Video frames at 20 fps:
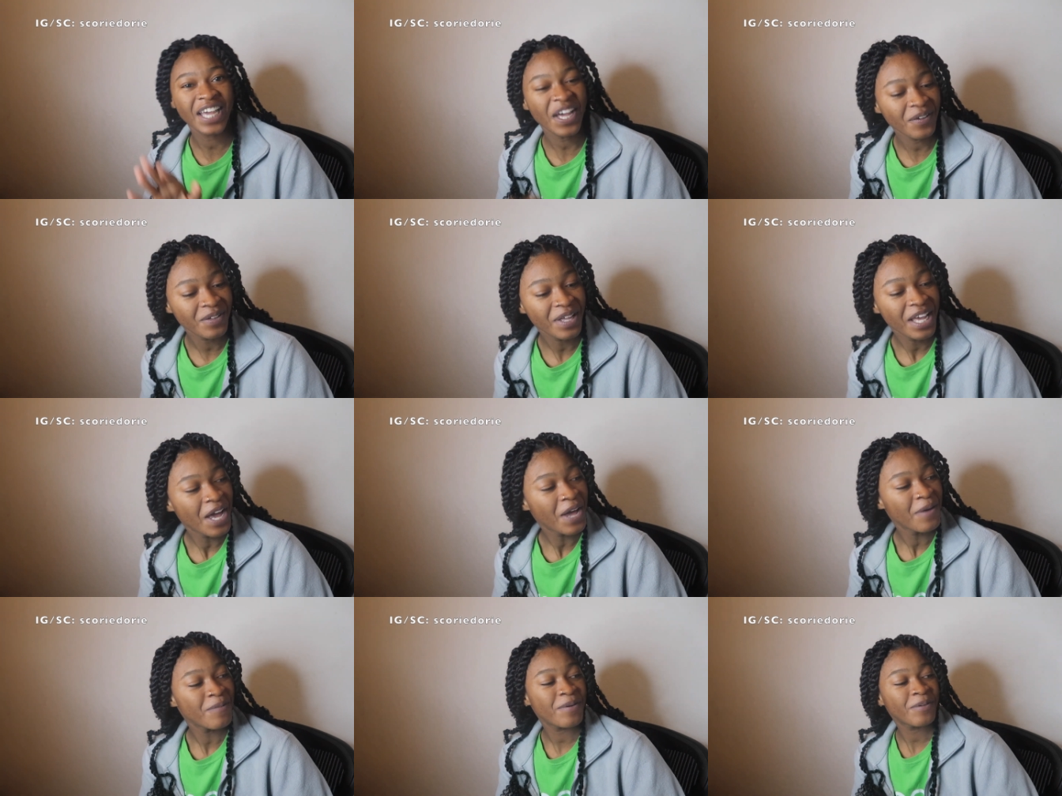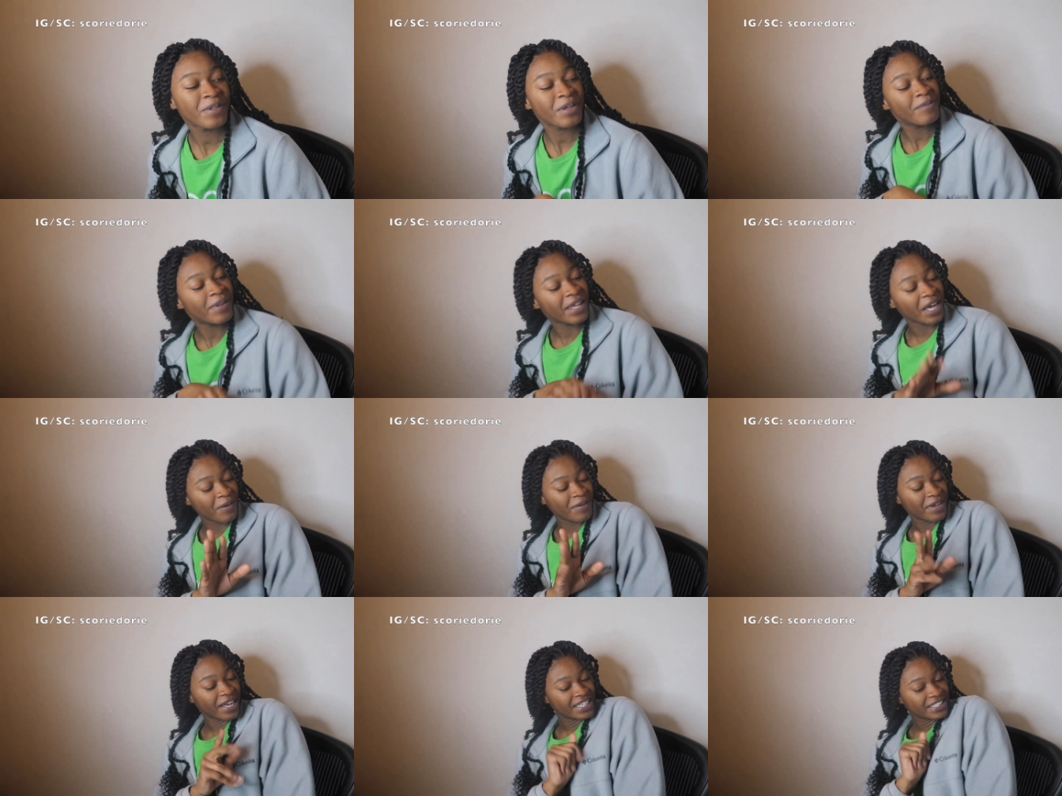Oh, people are
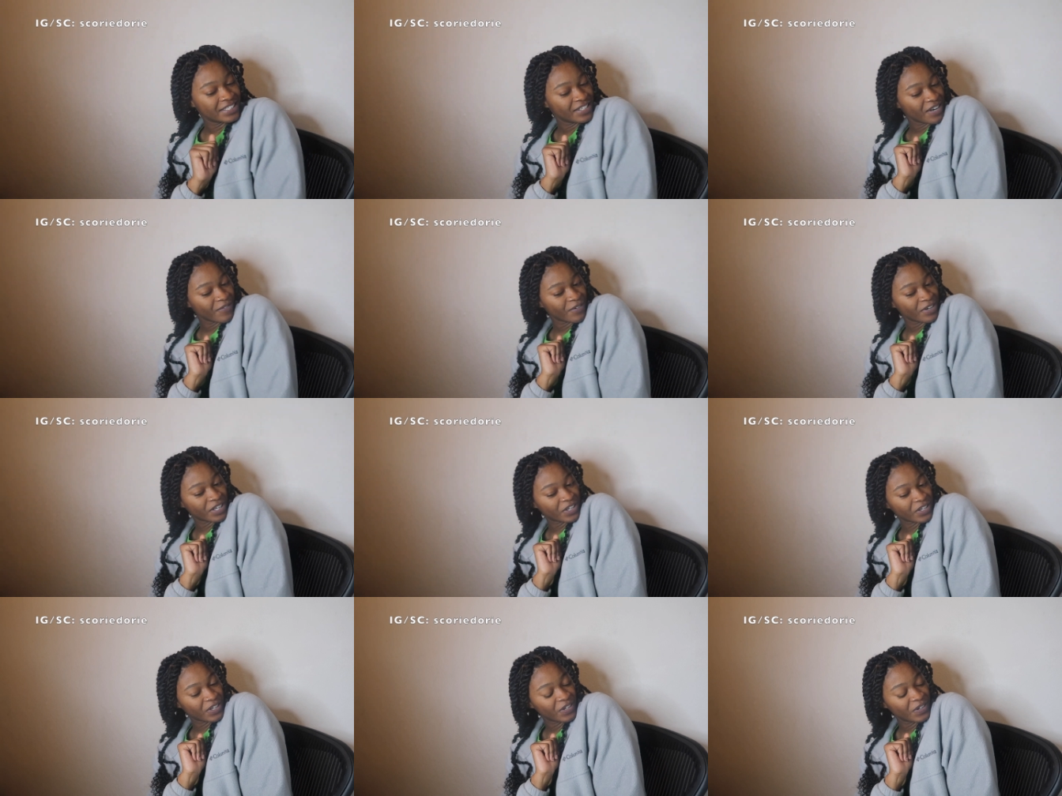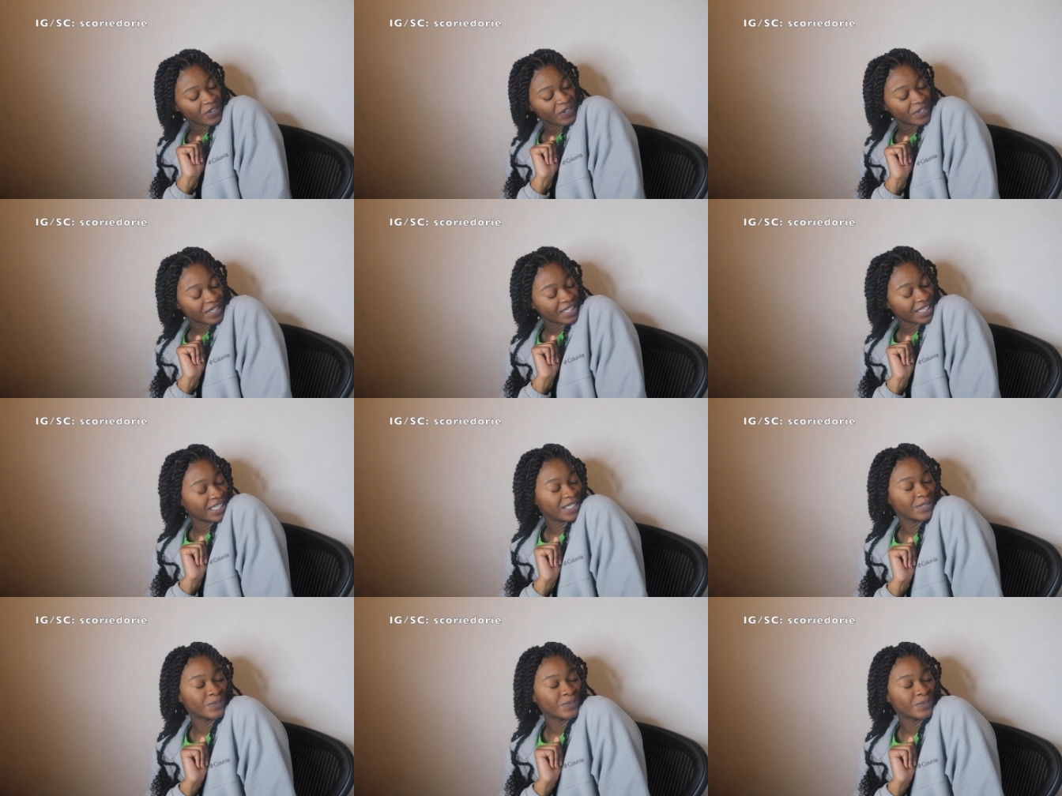like, oh my gosh, you never knew.